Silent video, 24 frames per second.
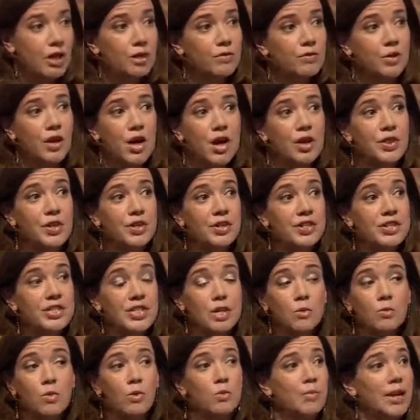For others,
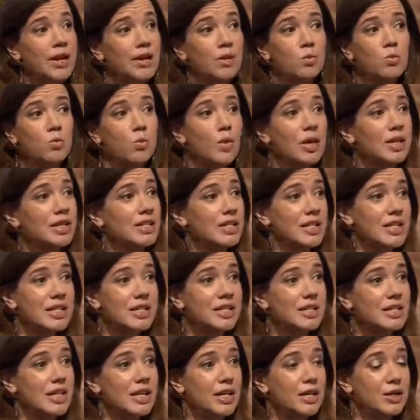it won't matter what he is
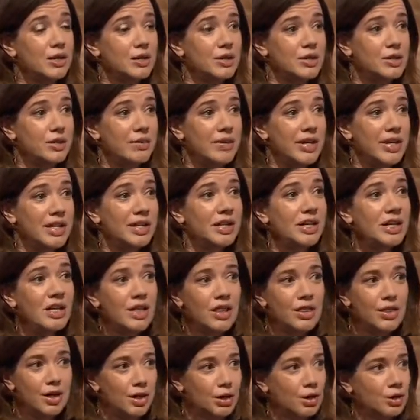saying or doing.
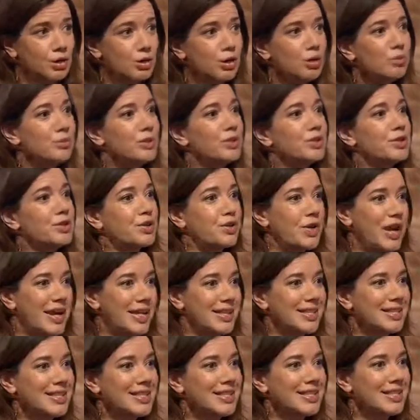There are global
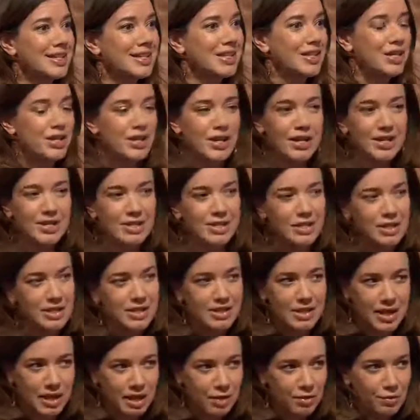trends. The United States
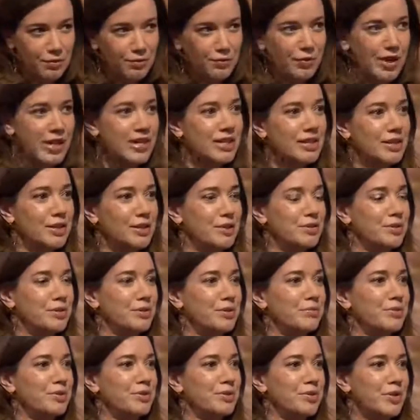cannot fight those
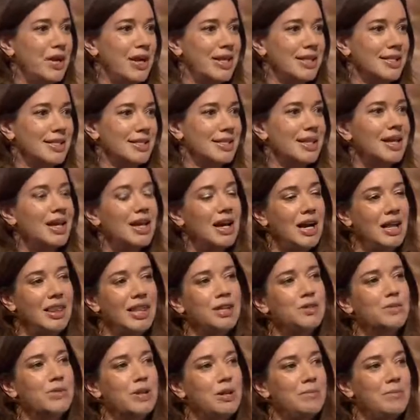global trends. And
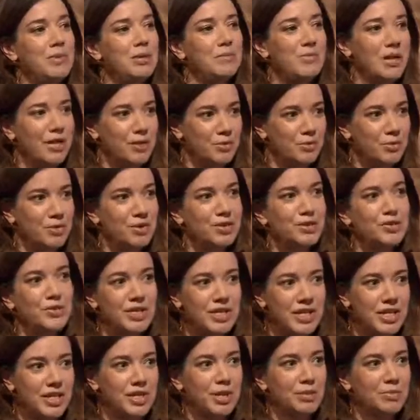that's what I mean by the more
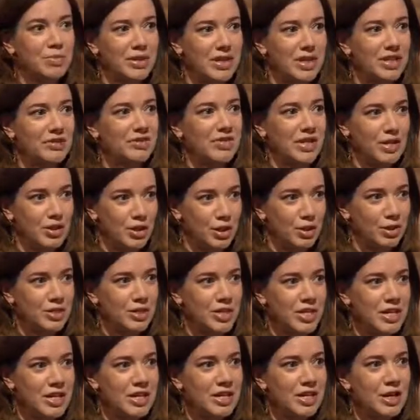strategic play of
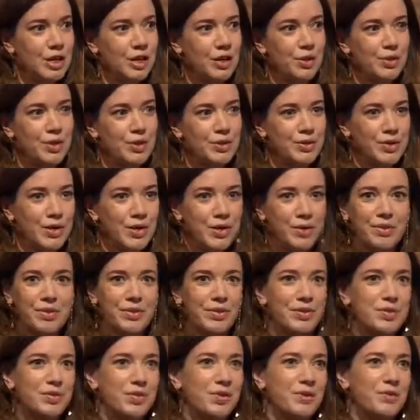technology. Those are
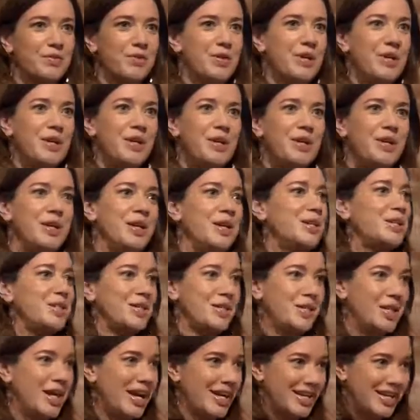sort of
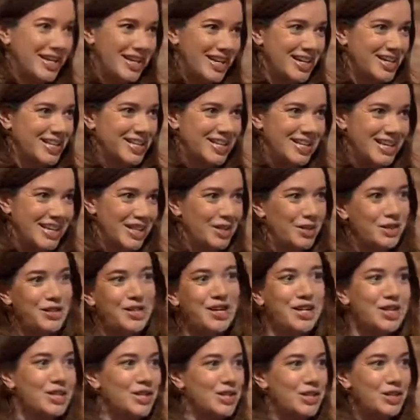nation agnostic. They're
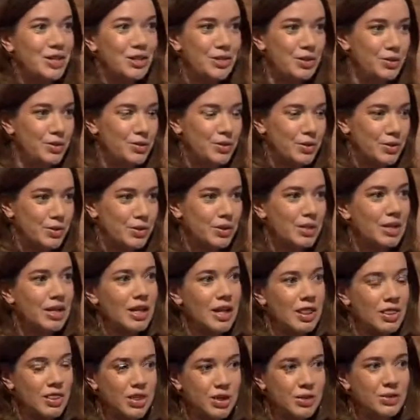nation neutral.
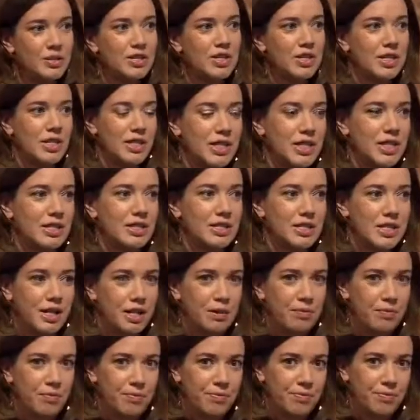Those are things
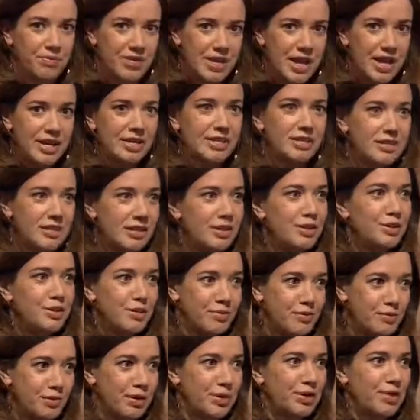that, yes,
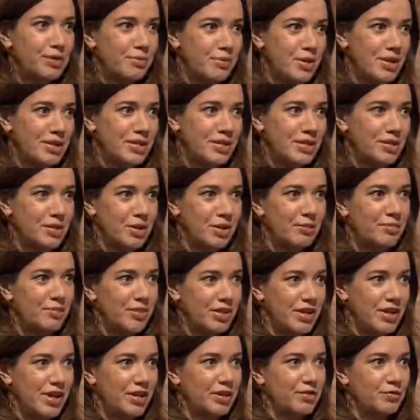defer to President Trump for
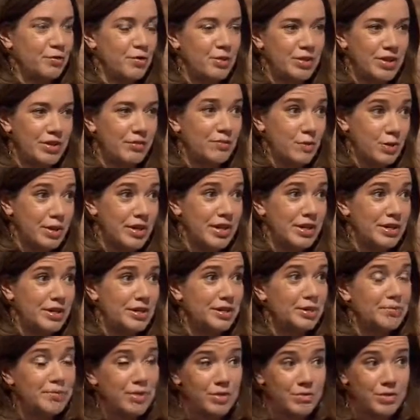the next four
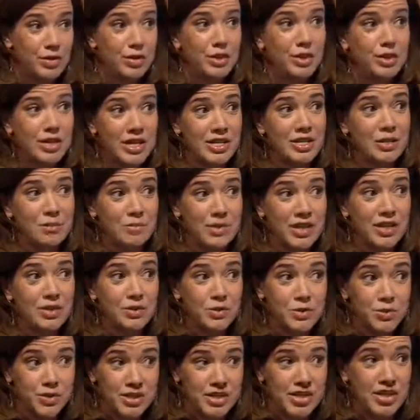years, but if you're looking to make a
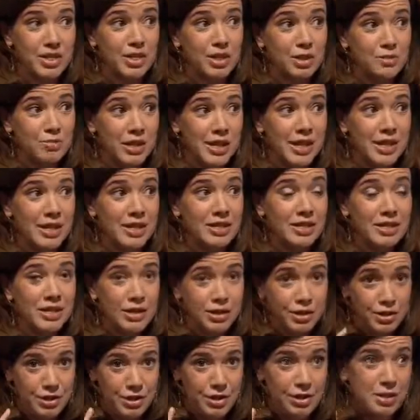strategic play,
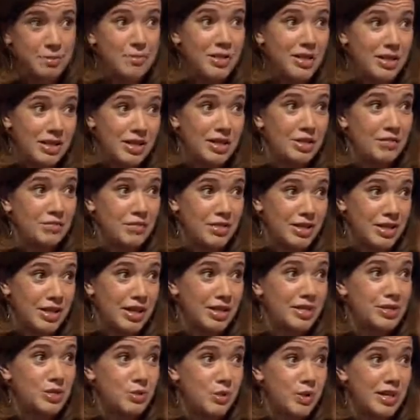you need to be thinking for the
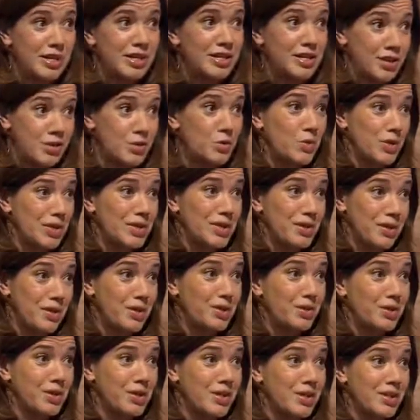next 20 to
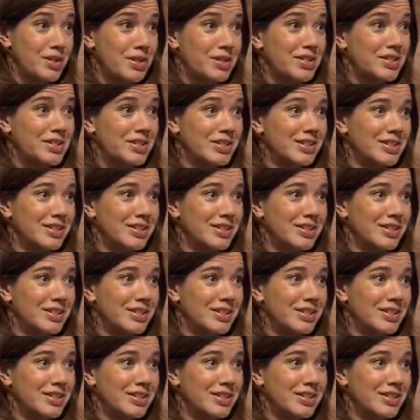30 years.